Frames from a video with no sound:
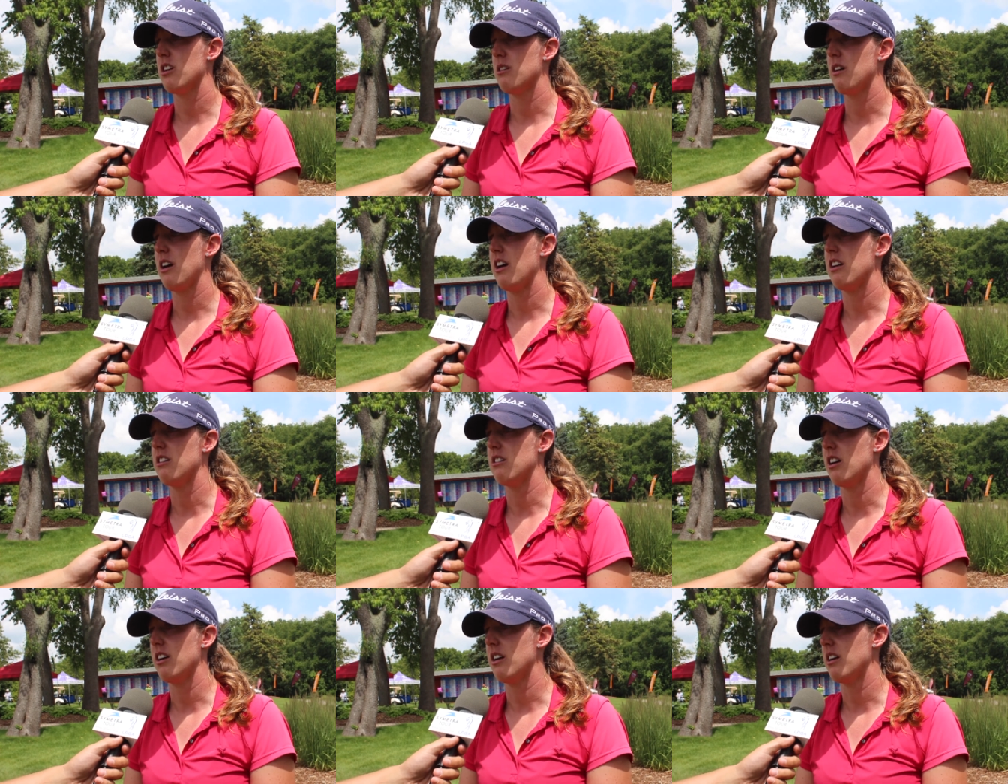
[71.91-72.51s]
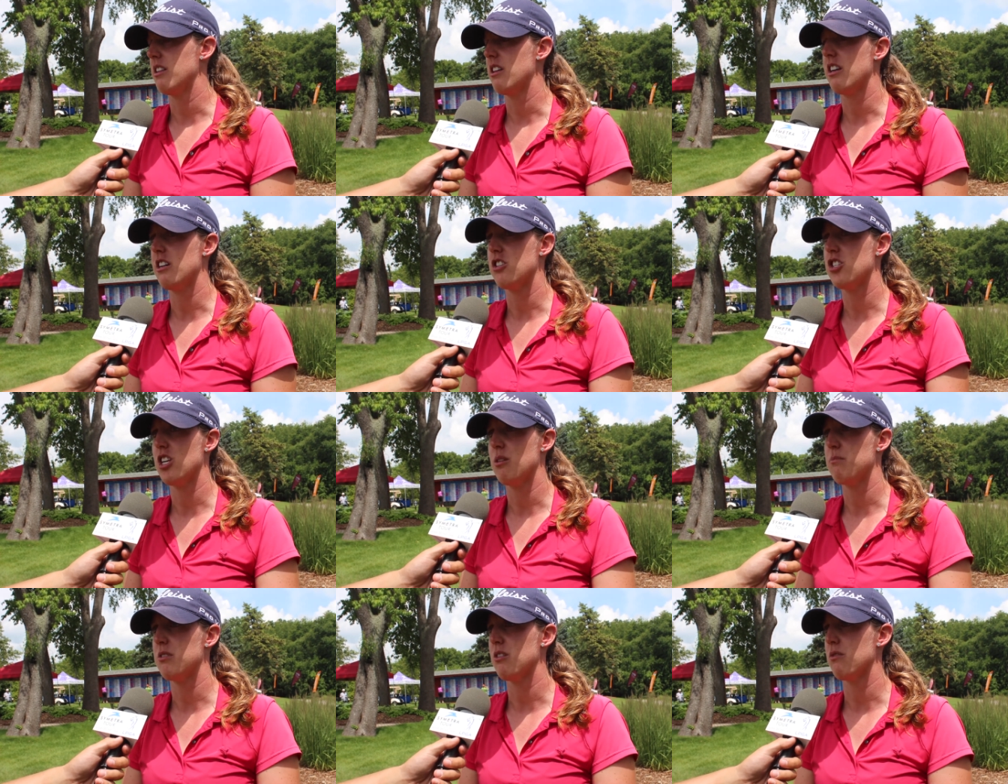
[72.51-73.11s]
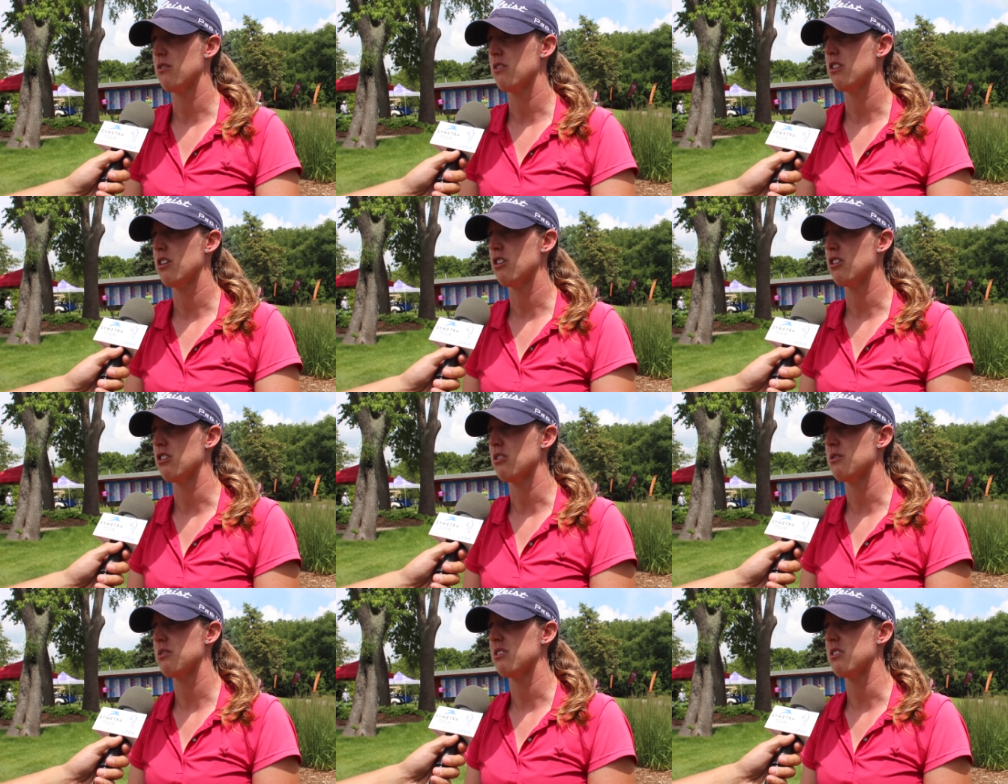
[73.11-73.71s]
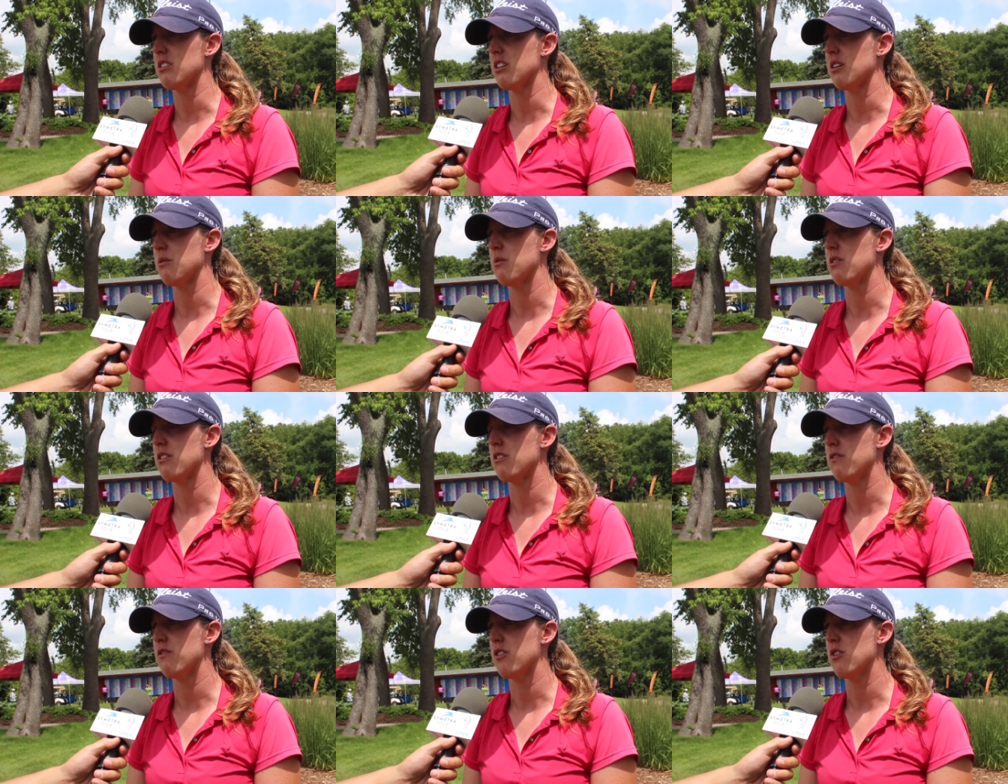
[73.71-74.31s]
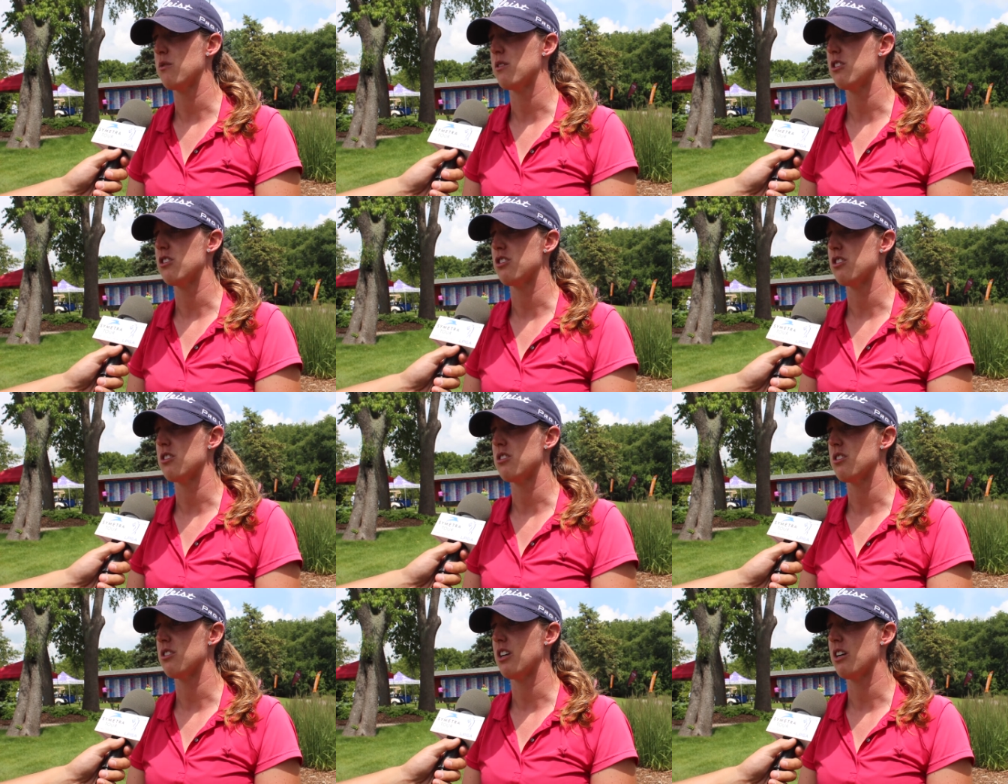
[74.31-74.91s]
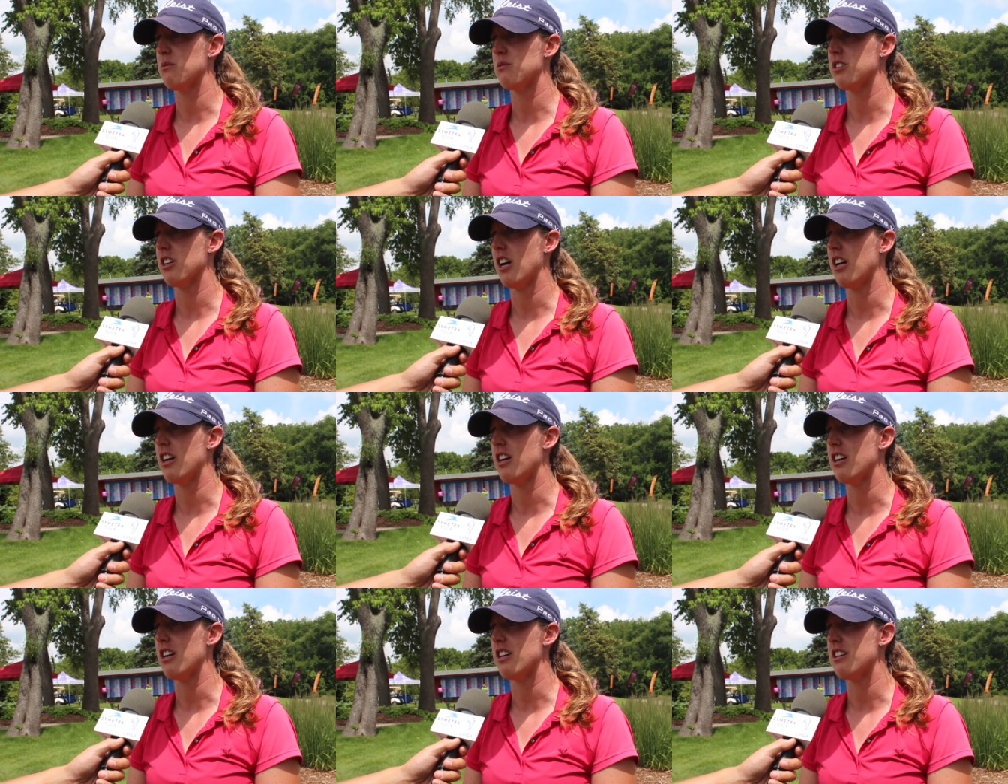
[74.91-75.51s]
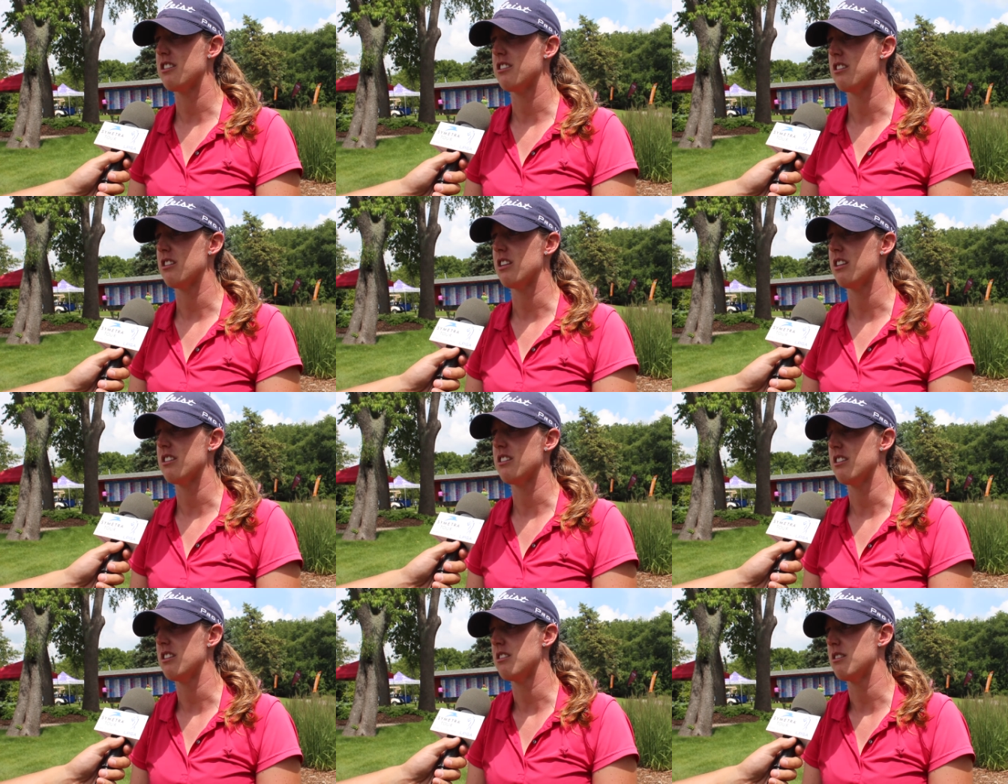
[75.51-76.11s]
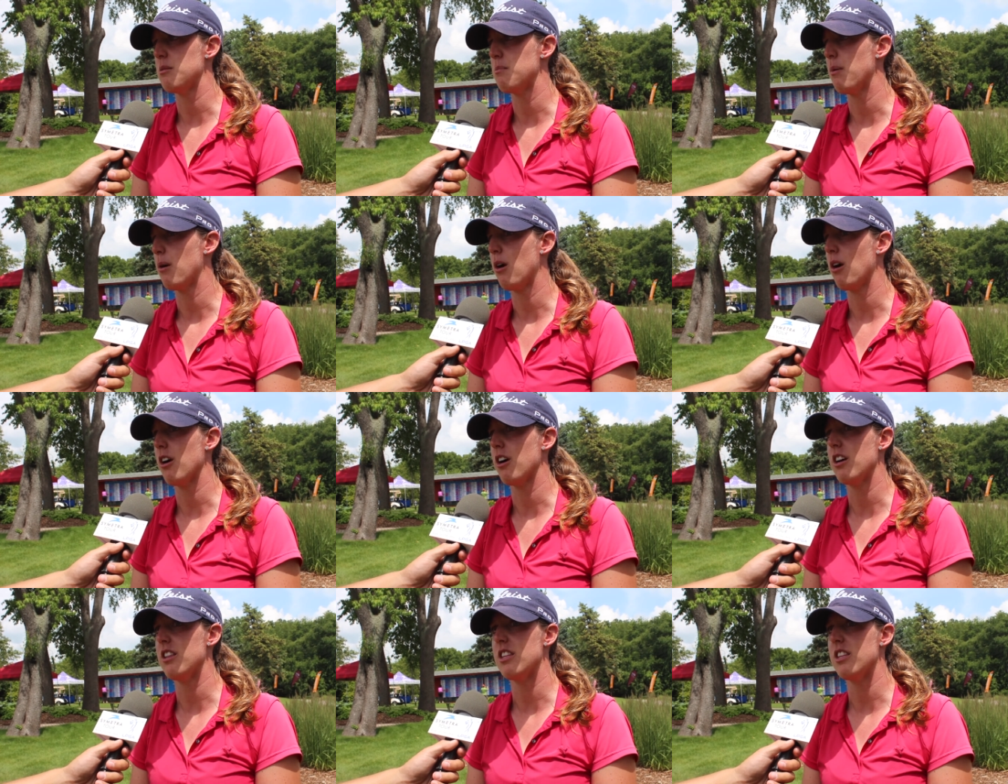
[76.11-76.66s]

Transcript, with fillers: I had, and then I chipped it really close to like within a few inches, so that was kind of nice, a nice easy par.